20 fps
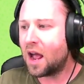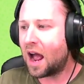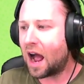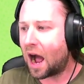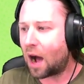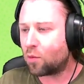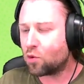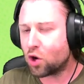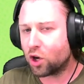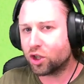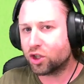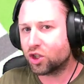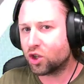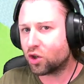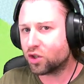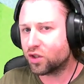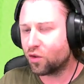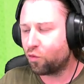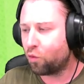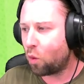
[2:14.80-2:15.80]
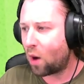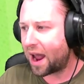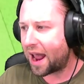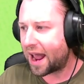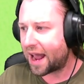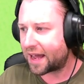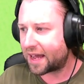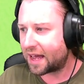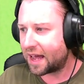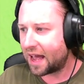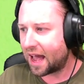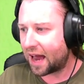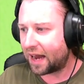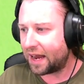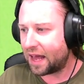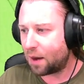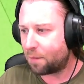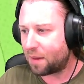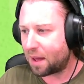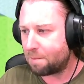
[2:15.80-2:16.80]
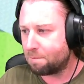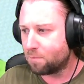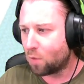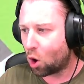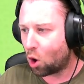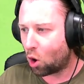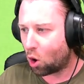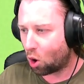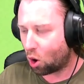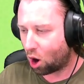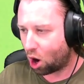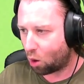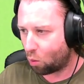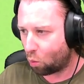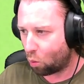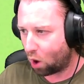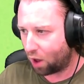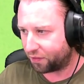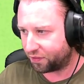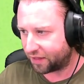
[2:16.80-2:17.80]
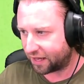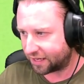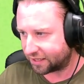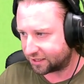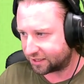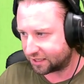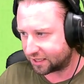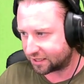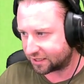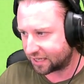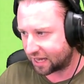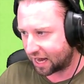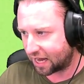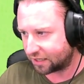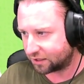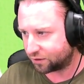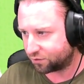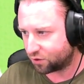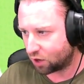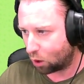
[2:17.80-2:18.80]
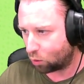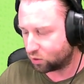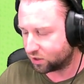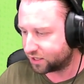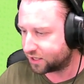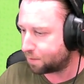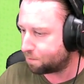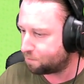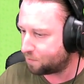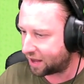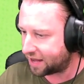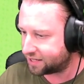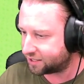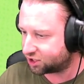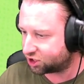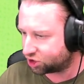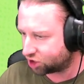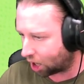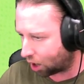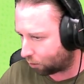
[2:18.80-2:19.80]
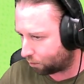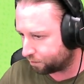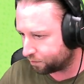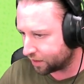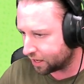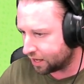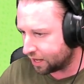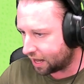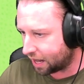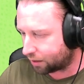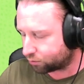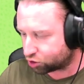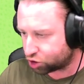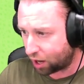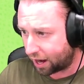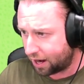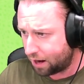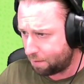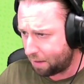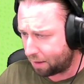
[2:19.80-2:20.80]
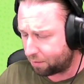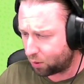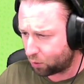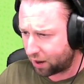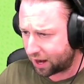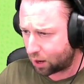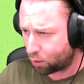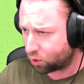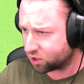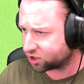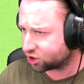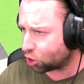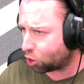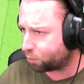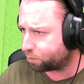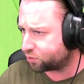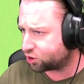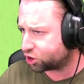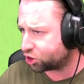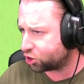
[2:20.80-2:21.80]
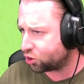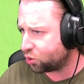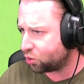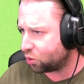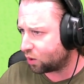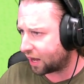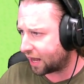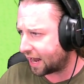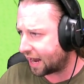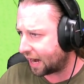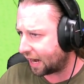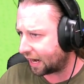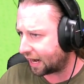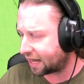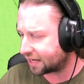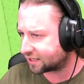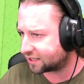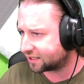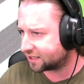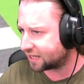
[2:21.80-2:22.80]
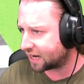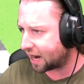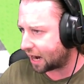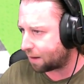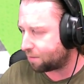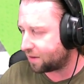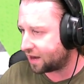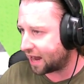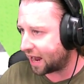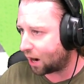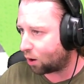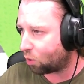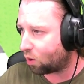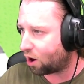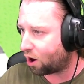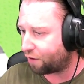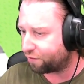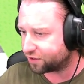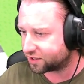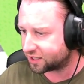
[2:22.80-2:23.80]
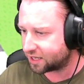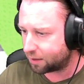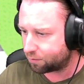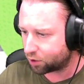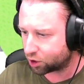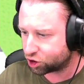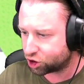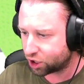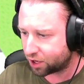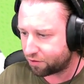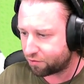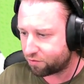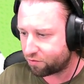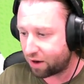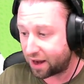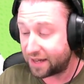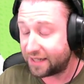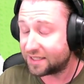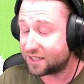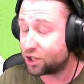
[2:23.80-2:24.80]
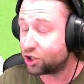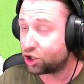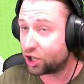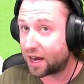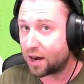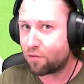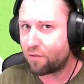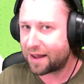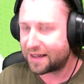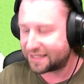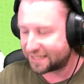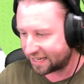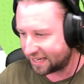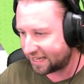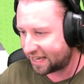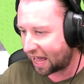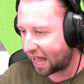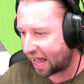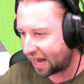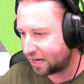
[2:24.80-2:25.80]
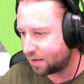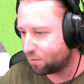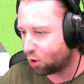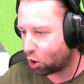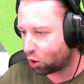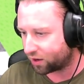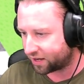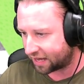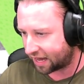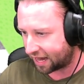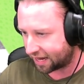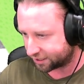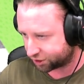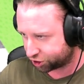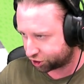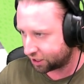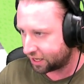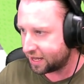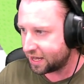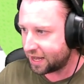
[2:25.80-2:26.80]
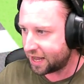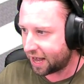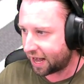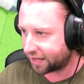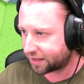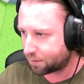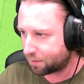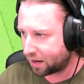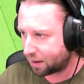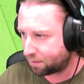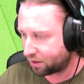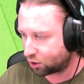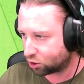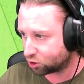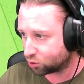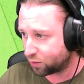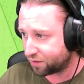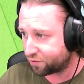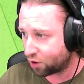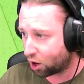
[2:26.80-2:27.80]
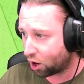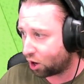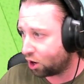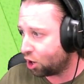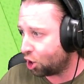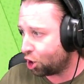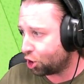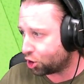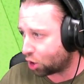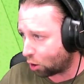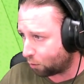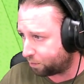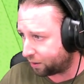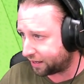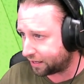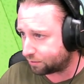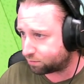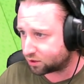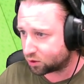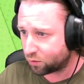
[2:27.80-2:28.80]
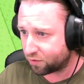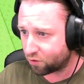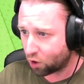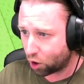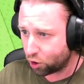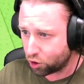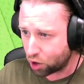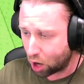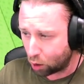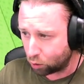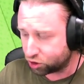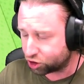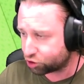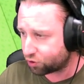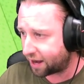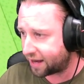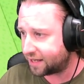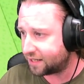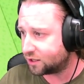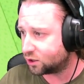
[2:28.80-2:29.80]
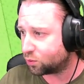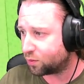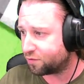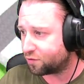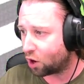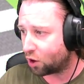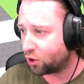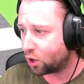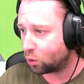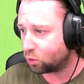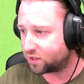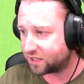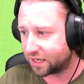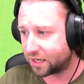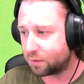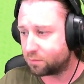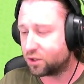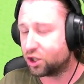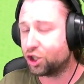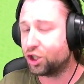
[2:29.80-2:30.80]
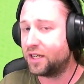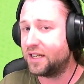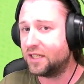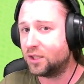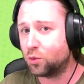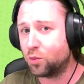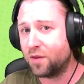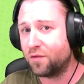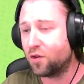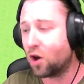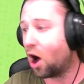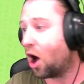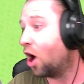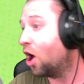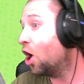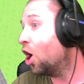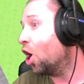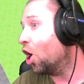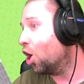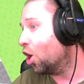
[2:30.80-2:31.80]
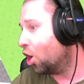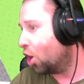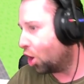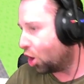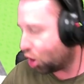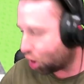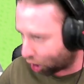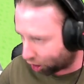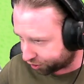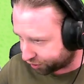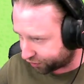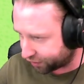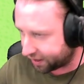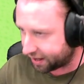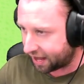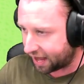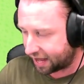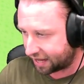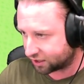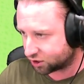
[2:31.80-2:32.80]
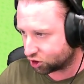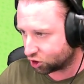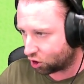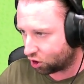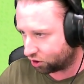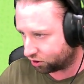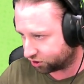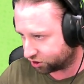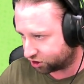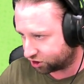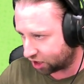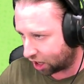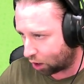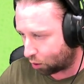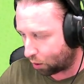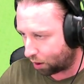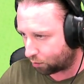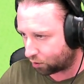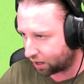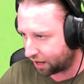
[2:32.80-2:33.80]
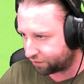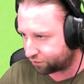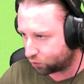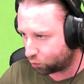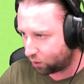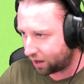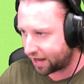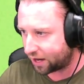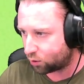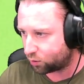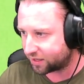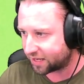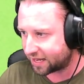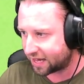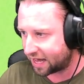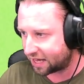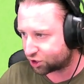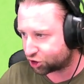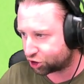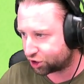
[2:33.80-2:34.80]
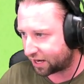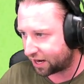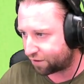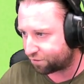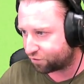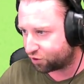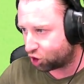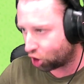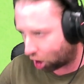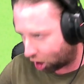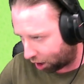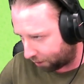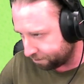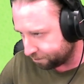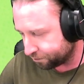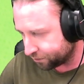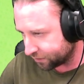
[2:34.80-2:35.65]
I'm going to sort of work a little bit more on what this is kind of going to be. So I'm trying to remember where I was up to last time. Now, obviously, I'm not generating any more cash at the minute because we've got no peeps, we've got no trains, we've got no ticket machines, we've got nothing at all. So I'm going to have to work with the cash that I've got